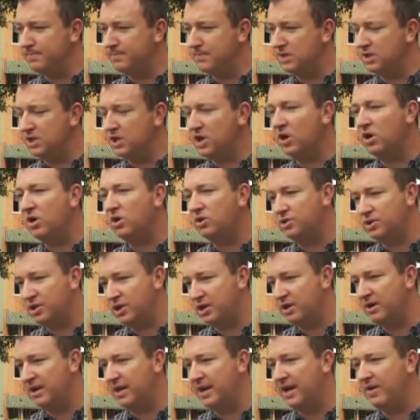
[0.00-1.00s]

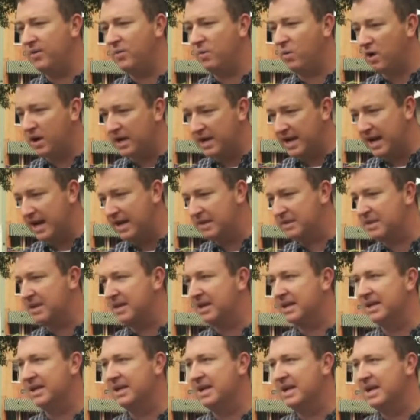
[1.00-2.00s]
culture and work ethic
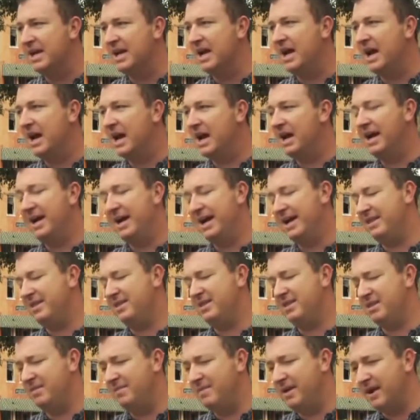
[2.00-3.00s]
uh,
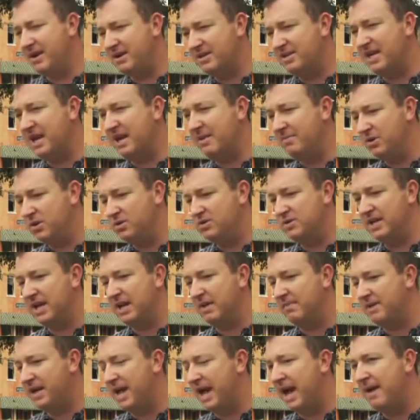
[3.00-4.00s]
and the Maritime
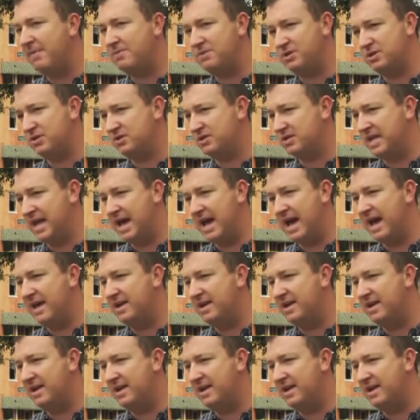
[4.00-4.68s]
Museum captures that.